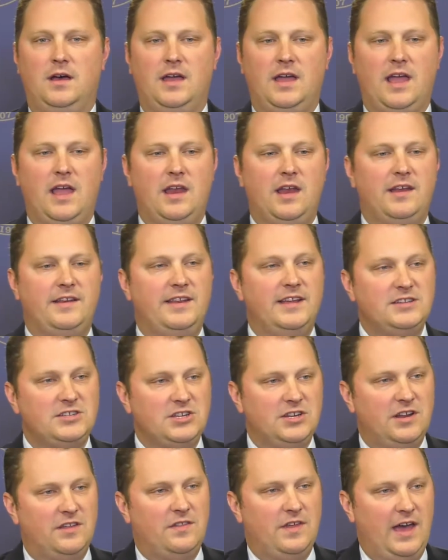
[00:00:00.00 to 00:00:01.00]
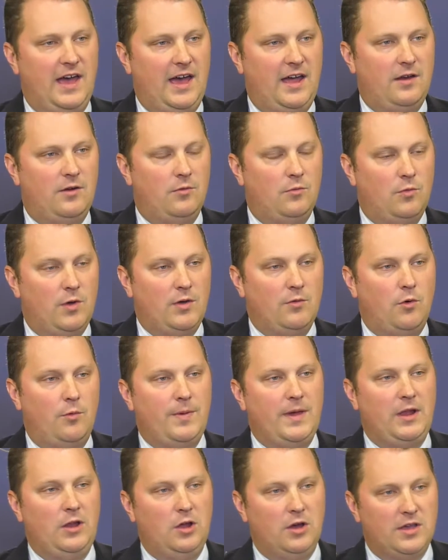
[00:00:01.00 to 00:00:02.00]
In addition to that, we will
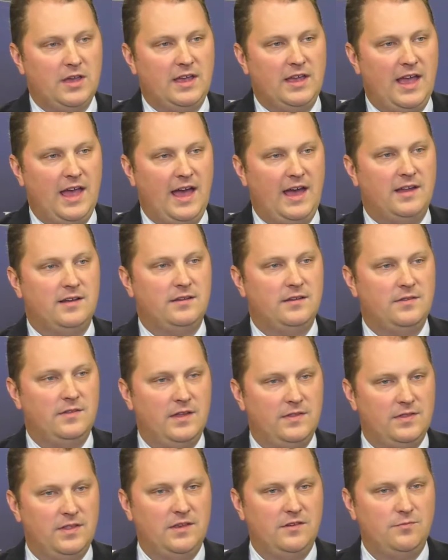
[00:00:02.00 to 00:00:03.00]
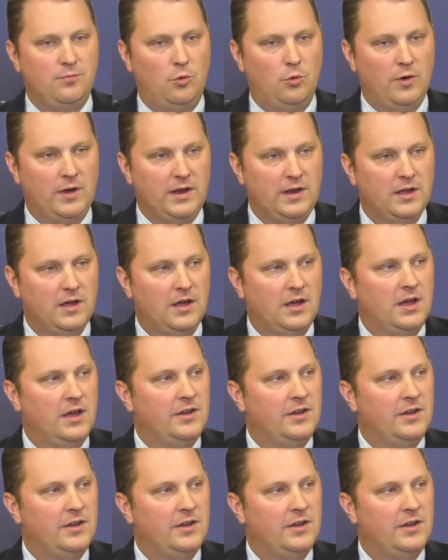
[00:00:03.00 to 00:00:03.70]
be looking at this point,